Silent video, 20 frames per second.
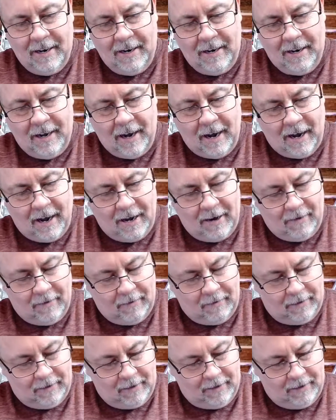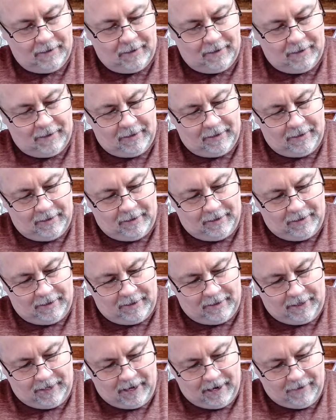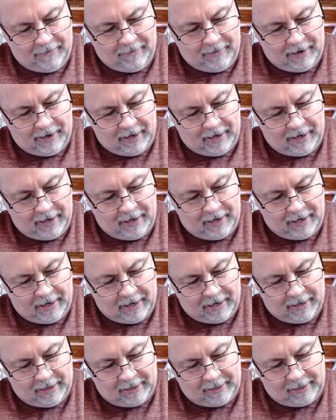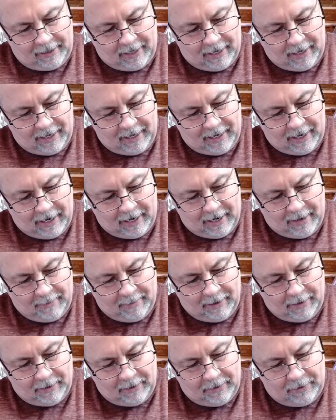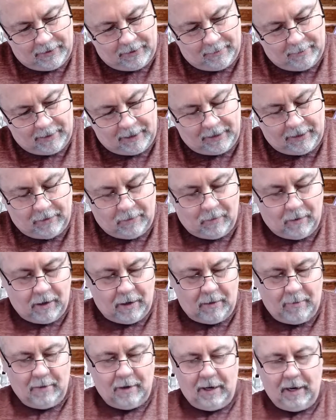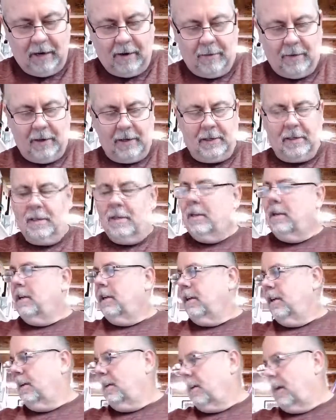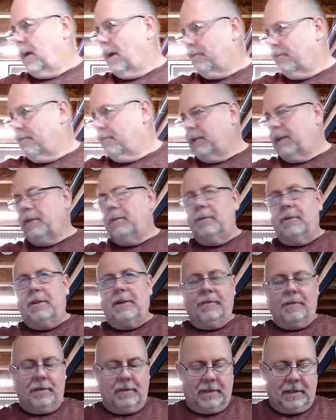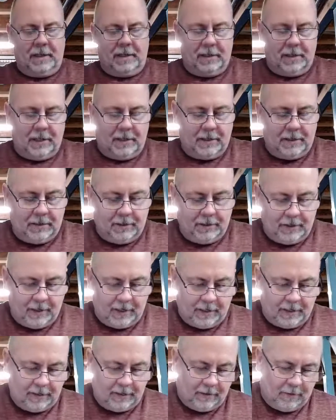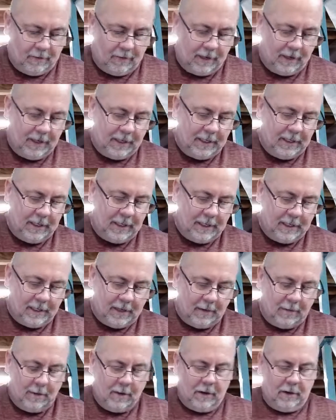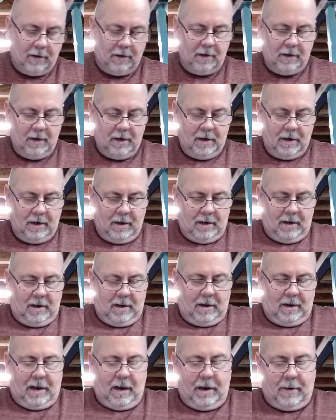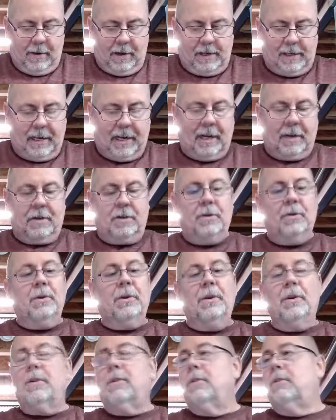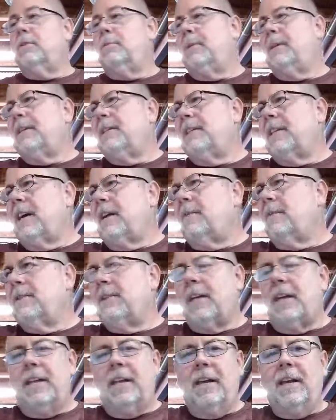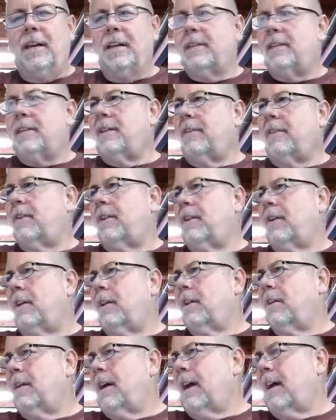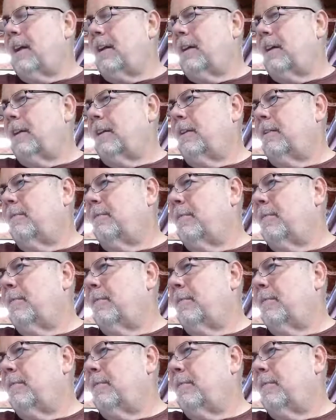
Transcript: Yeah, I can't read anything on the side of that. I'm going to assume that's a 1. But anyways, I haven't played with different size nozzles yet, so one of these days I will. Anyways, I got 2 of those because that was, I think, a $7 add-on to